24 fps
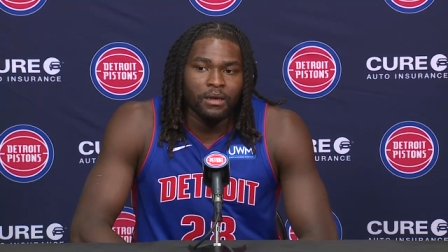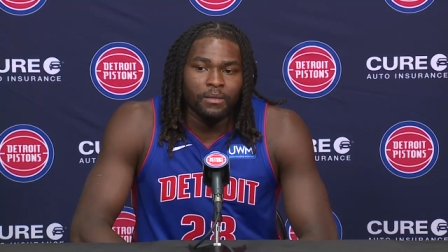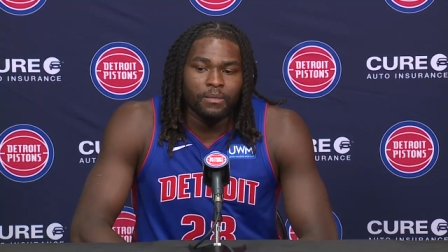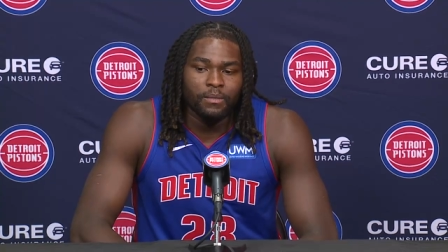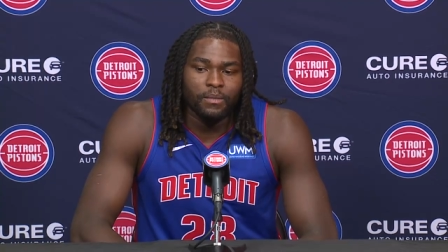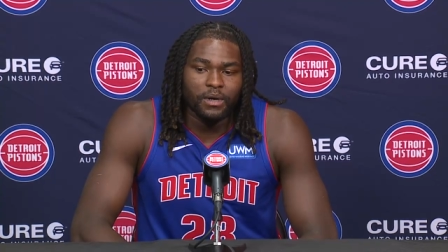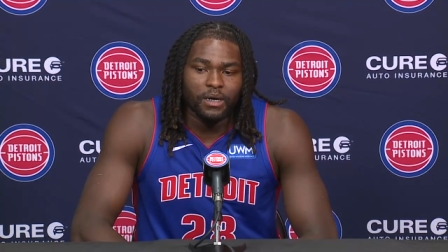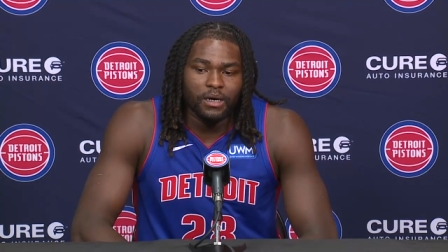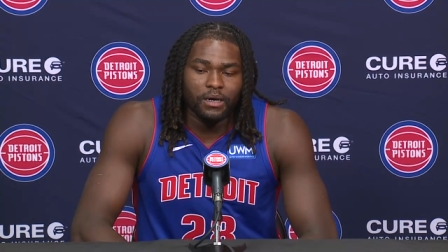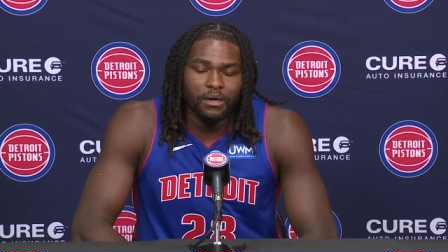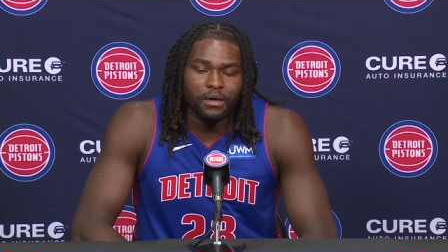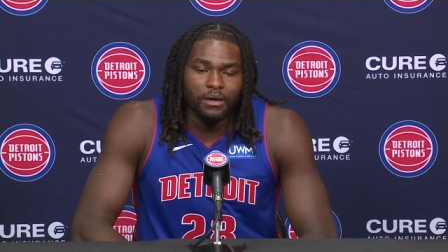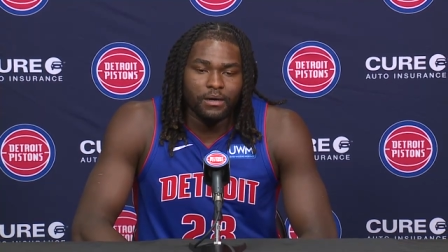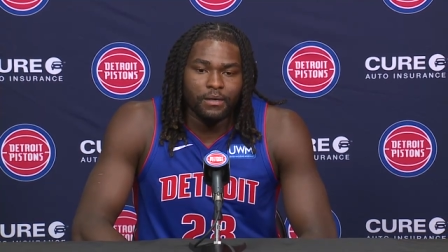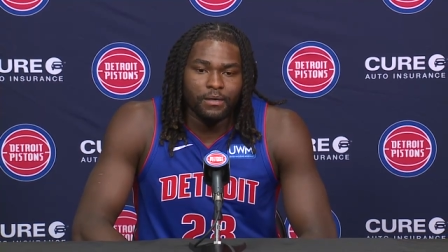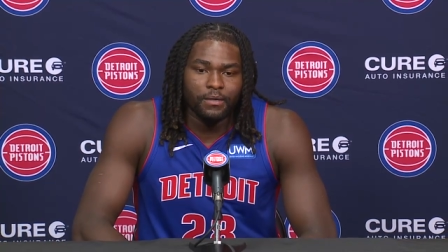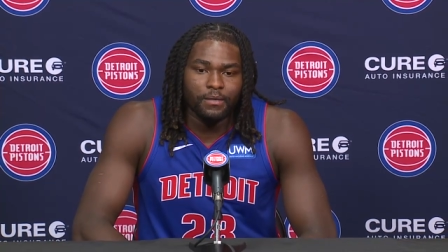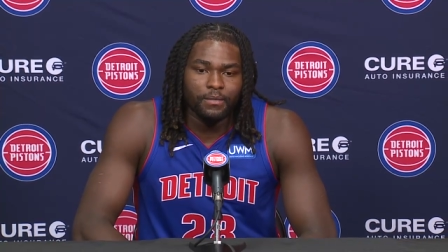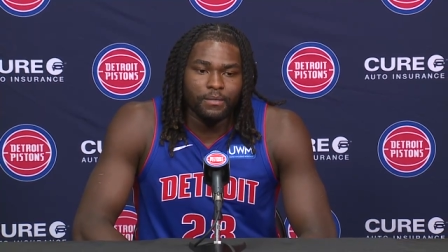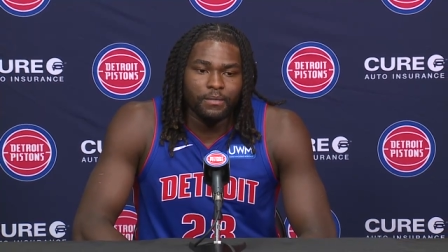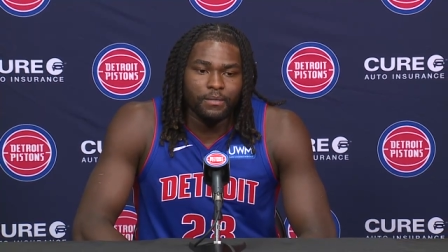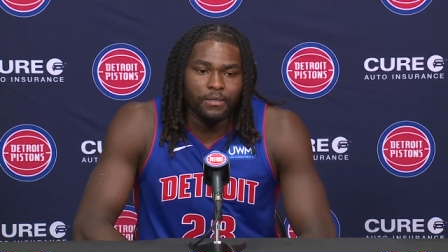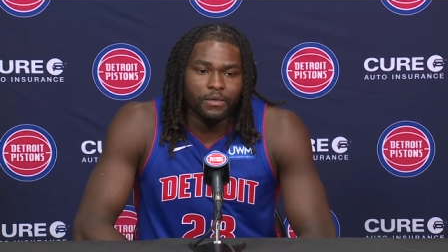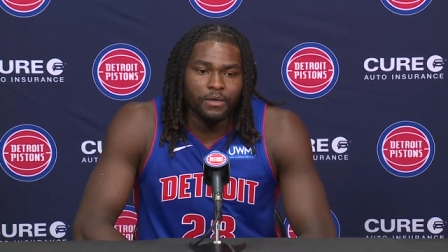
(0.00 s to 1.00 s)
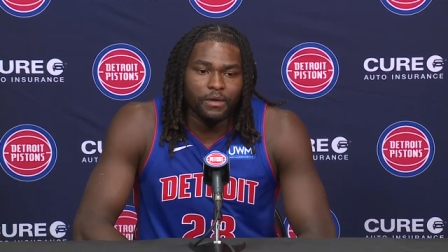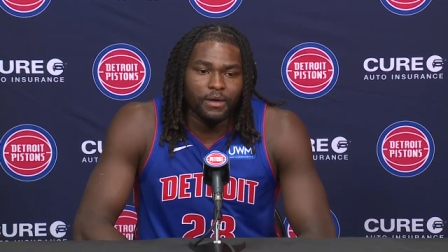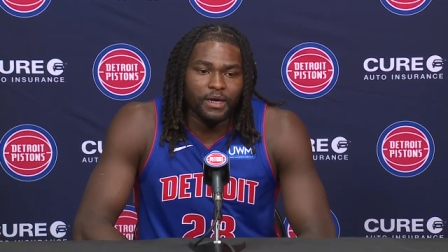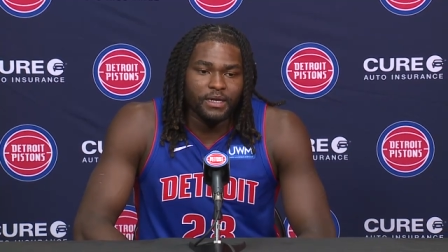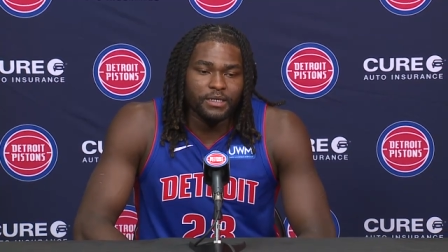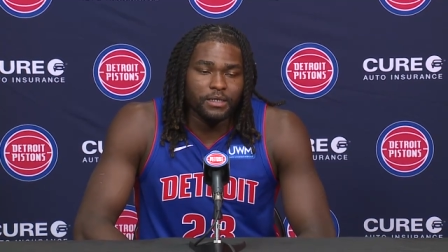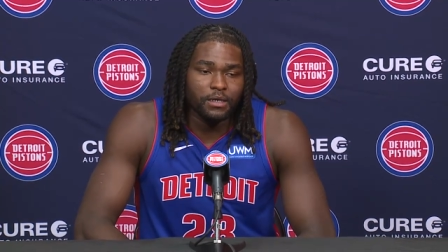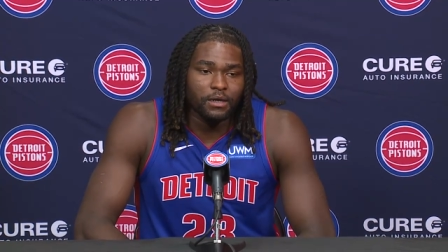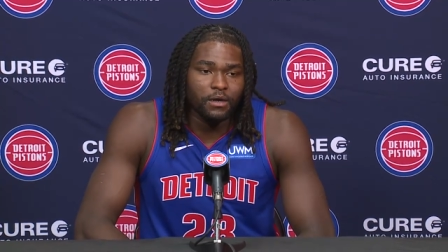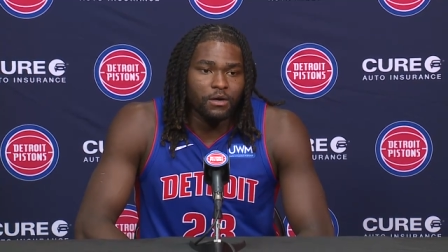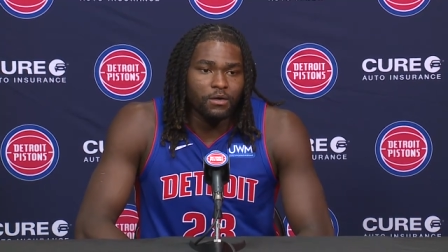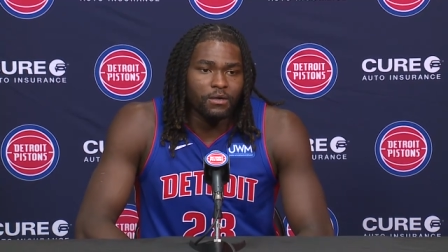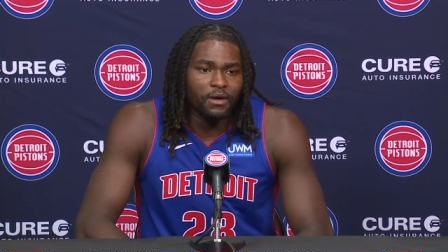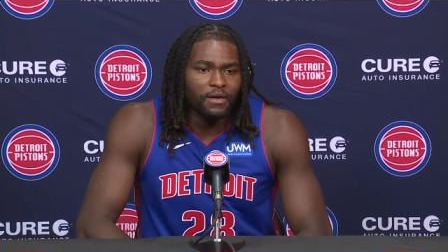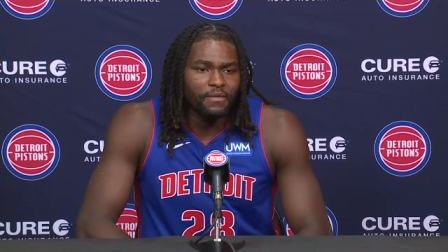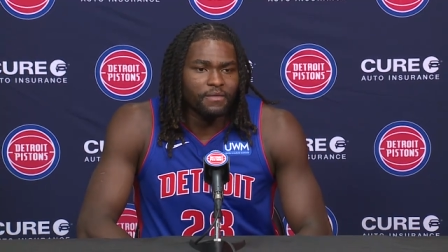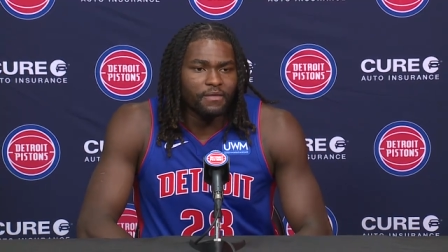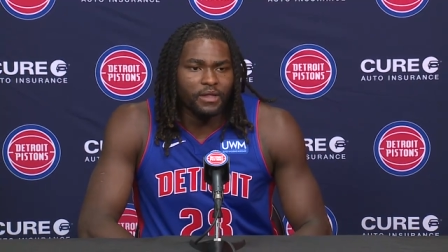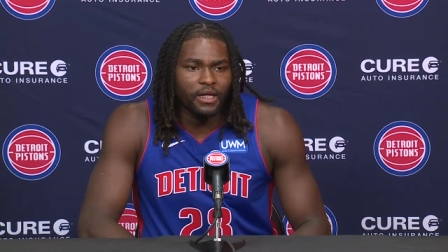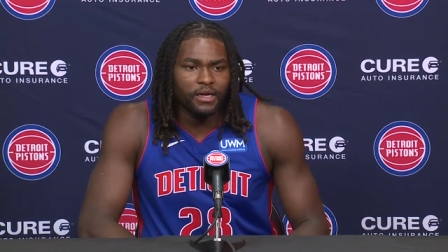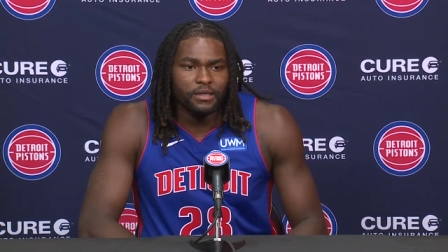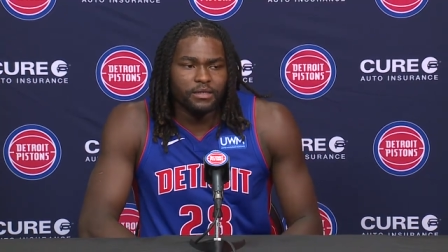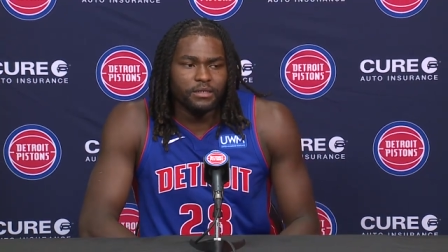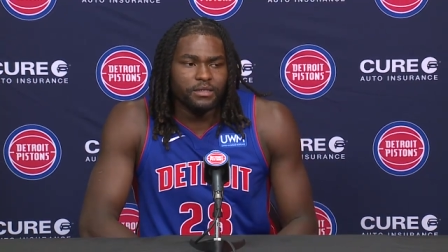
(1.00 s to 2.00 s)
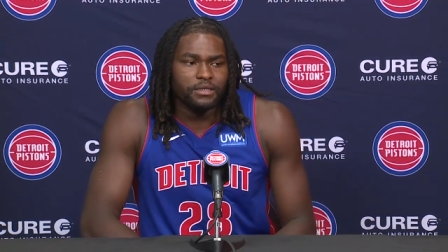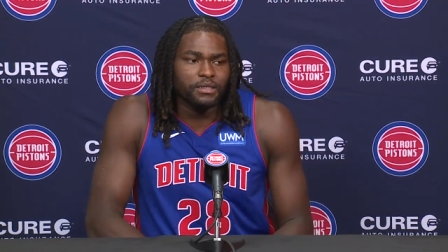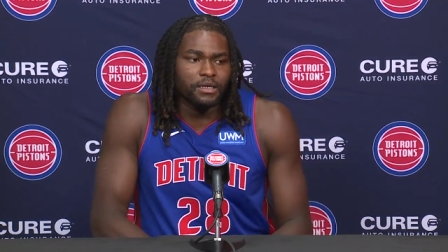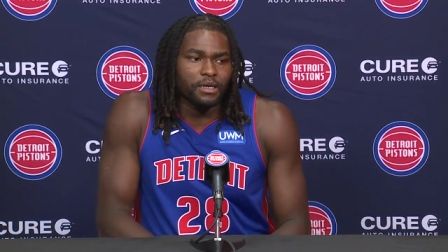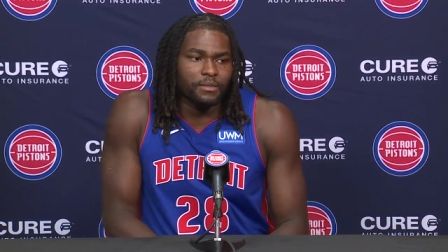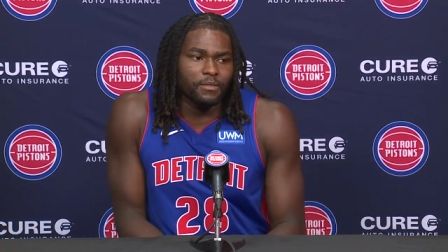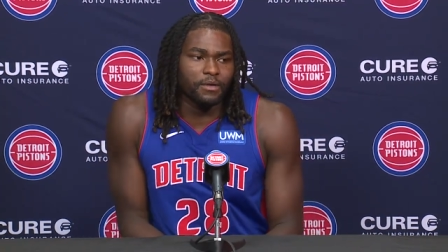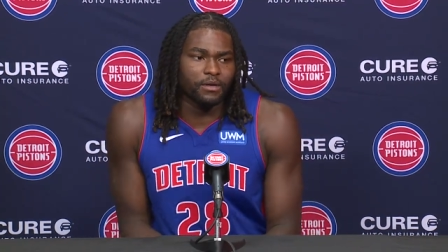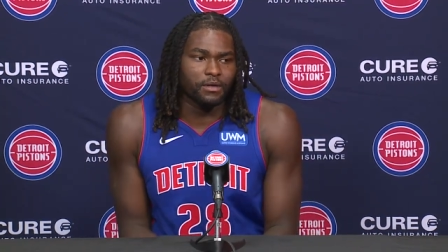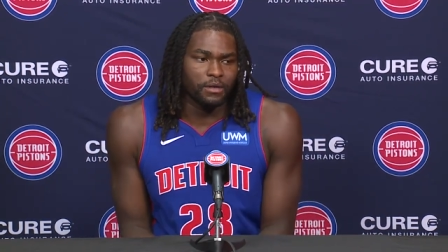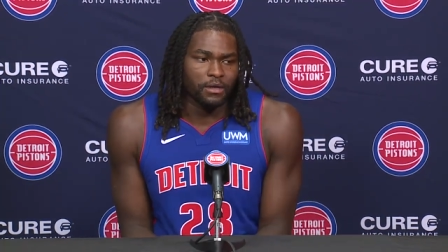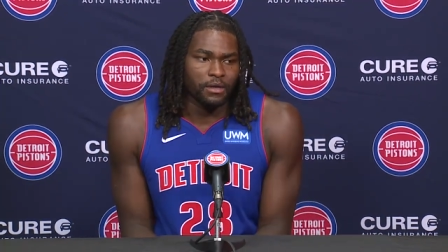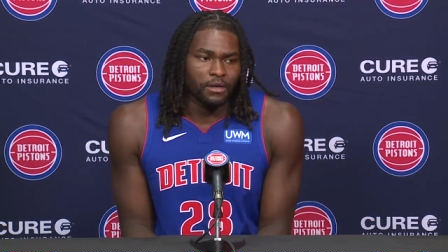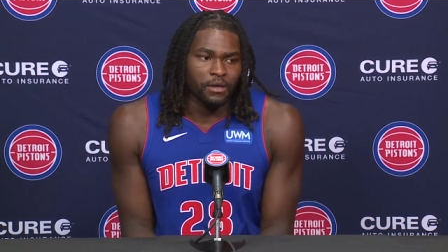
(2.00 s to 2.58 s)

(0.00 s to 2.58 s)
but you know, as a whole, I feel like this summer